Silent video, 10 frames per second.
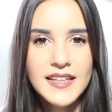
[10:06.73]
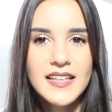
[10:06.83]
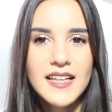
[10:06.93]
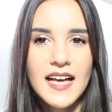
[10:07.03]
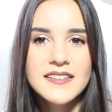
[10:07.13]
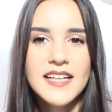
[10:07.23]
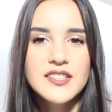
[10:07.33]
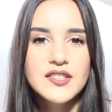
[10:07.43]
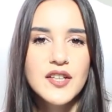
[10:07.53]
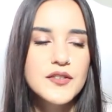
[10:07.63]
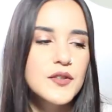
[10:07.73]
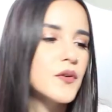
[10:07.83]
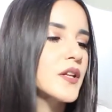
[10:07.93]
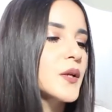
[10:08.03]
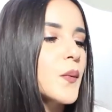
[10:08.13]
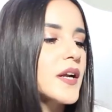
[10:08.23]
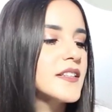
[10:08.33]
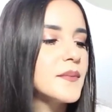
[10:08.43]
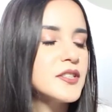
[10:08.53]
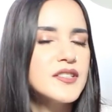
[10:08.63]
And then lastly, I just also quickly
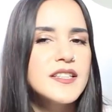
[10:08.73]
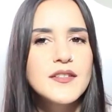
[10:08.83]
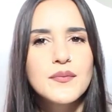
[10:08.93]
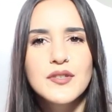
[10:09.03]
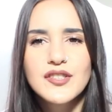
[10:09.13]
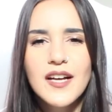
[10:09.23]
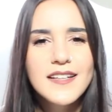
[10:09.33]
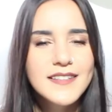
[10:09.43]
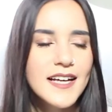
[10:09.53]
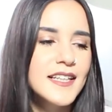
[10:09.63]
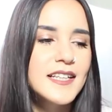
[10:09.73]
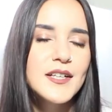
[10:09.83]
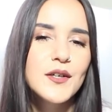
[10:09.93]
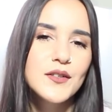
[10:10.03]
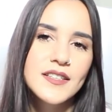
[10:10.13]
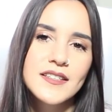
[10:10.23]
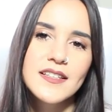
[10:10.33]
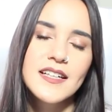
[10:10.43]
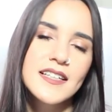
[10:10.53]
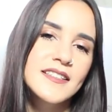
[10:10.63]
wanted to mention this, which technically goes
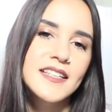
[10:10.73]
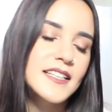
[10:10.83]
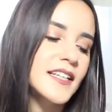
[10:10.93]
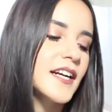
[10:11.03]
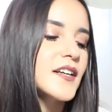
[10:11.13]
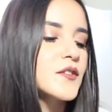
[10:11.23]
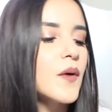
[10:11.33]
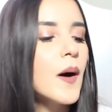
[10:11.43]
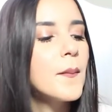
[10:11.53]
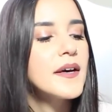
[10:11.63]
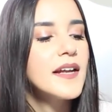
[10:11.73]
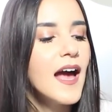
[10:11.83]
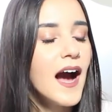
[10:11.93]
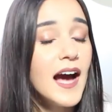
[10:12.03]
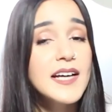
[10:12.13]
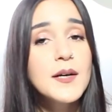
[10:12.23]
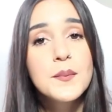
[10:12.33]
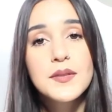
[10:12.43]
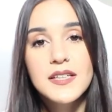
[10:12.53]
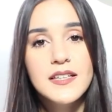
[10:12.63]
into like skincare as well, but I
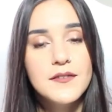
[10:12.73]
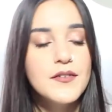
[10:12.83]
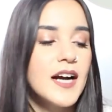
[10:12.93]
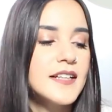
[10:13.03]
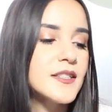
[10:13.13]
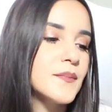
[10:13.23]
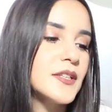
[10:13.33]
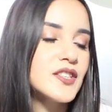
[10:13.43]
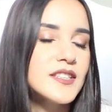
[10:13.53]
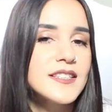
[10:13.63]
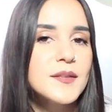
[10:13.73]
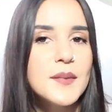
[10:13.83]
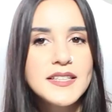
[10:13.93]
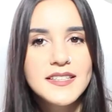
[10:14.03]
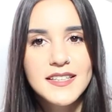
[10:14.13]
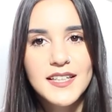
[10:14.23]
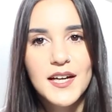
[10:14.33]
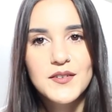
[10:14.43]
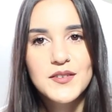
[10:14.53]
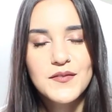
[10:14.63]
completely forgot to mention this in my
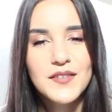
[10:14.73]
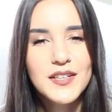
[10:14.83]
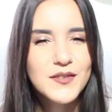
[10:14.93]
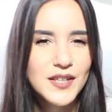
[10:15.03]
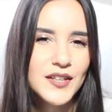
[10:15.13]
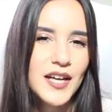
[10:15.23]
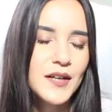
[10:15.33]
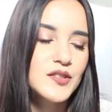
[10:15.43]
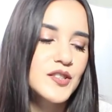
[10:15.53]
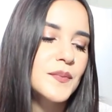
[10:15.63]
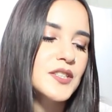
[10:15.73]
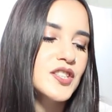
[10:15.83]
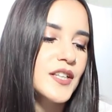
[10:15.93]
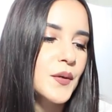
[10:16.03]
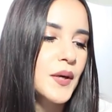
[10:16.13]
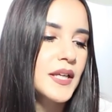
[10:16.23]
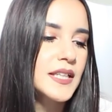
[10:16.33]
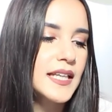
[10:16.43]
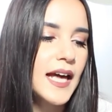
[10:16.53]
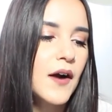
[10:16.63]
skincare routine video, so I thought I would just mention it
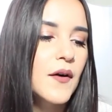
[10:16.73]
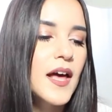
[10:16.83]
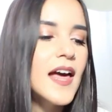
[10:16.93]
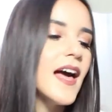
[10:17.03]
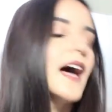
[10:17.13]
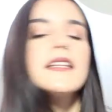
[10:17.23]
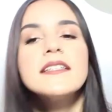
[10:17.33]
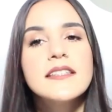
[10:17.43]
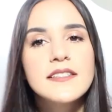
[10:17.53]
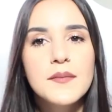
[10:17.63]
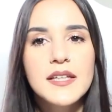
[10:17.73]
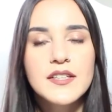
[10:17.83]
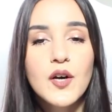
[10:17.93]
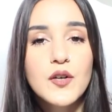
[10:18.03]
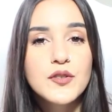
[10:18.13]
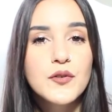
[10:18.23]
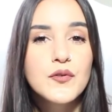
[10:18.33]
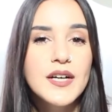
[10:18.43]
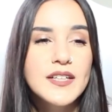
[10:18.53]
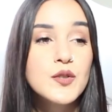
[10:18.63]
quickly now. And this is something that's also
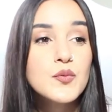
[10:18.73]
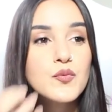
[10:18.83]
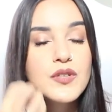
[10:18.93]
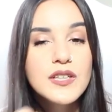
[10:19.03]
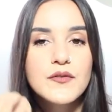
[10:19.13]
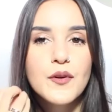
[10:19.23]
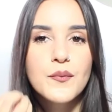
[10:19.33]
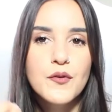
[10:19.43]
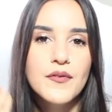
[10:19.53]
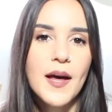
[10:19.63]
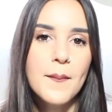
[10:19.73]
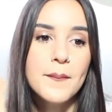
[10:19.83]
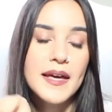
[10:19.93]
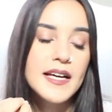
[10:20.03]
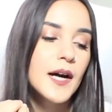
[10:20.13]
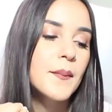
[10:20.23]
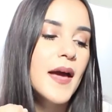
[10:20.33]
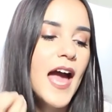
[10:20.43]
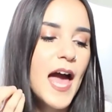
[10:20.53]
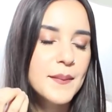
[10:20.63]
great to really remove that makeup
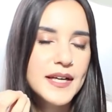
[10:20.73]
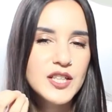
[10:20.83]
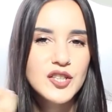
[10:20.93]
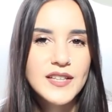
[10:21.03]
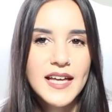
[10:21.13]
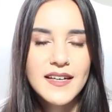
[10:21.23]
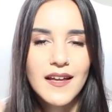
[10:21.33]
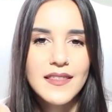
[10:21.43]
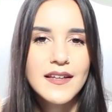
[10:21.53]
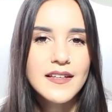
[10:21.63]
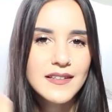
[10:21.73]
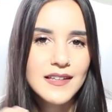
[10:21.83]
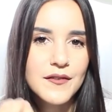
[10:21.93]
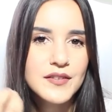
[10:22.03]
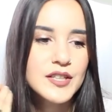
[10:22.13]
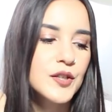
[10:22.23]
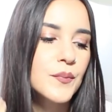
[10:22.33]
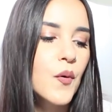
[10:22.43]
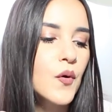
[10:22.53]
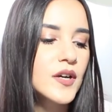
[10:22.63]
and make sure that nothing is left in your
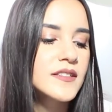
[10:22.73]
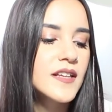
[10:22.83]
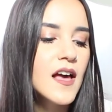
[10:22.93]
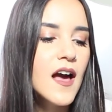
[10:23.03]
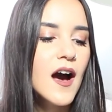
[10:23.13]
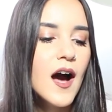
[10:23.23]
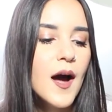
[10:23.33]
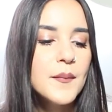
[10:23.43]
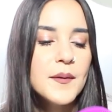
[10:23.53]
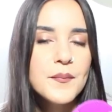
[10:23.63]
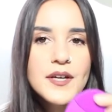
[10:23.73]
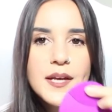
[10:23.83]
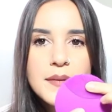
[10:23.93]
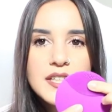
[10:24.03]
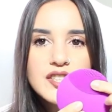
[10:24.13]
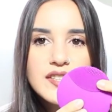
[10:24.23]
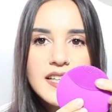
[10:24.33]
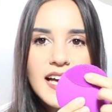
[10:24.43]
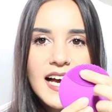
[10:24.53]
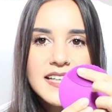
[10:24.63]
pores. Um, it pretty much
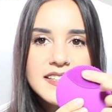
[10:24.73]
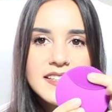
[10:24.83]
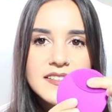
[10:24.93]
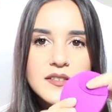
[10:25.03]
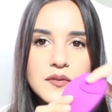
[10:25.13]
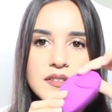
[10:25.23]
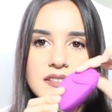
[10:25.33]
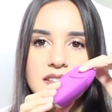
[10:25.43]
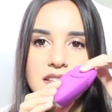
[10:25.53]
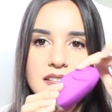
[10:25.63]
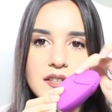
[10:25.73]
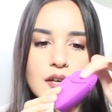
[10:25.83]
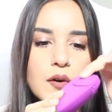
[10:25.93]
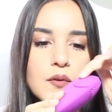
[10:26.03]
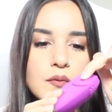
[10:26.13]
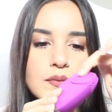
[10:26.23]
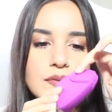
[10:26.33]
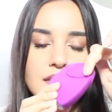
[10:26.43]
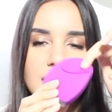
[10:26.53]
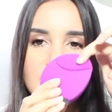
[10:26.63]
like has like this little
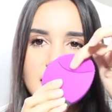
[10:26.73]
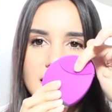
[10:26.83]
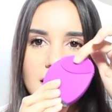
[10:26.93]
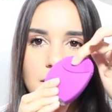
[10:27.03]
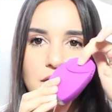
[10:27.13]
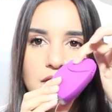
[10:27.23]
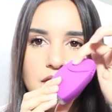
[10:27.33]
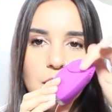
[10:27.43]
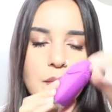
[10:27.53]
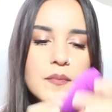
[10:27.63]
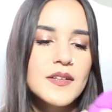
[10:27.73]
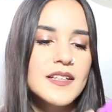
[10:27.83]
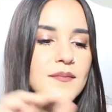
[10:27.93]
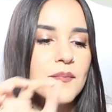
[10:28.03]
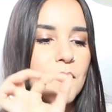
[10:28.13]
silicone thing like full of little like